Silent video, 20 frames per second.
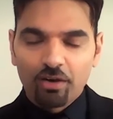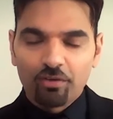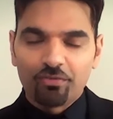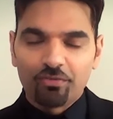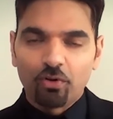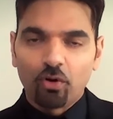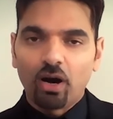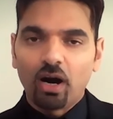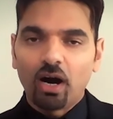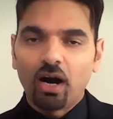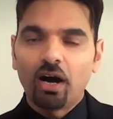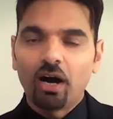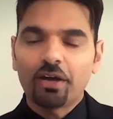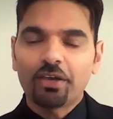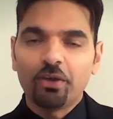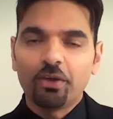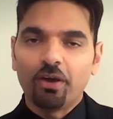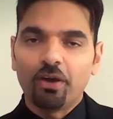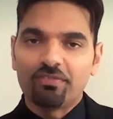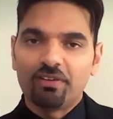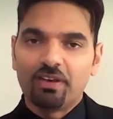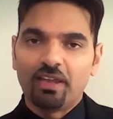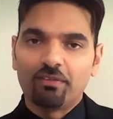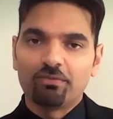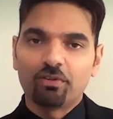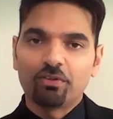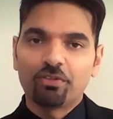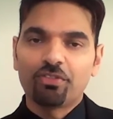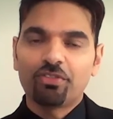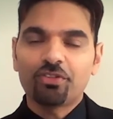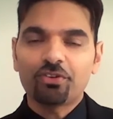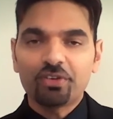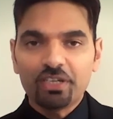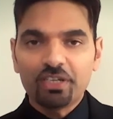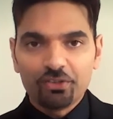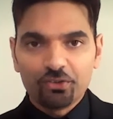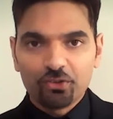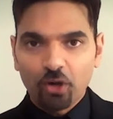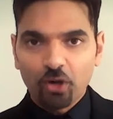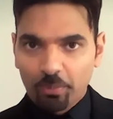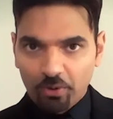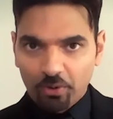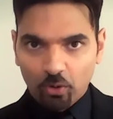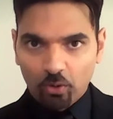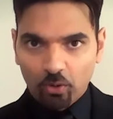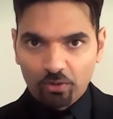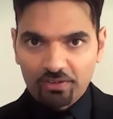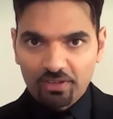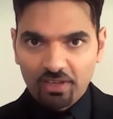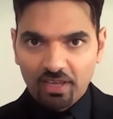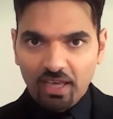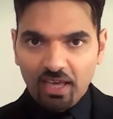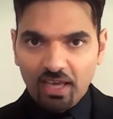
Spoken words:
for RQF level 3 job roles.